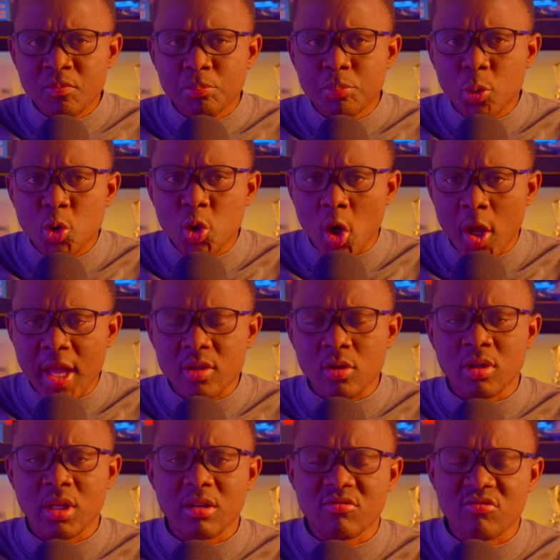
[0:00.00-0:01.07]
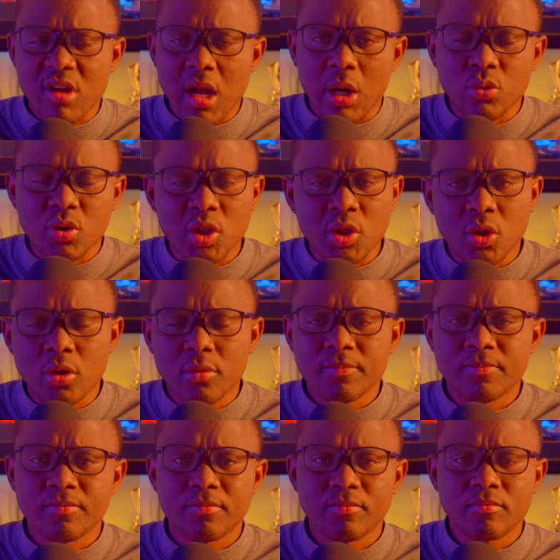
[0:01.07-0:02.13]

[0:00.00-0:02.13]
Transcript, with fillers: put your head on the ground, you know,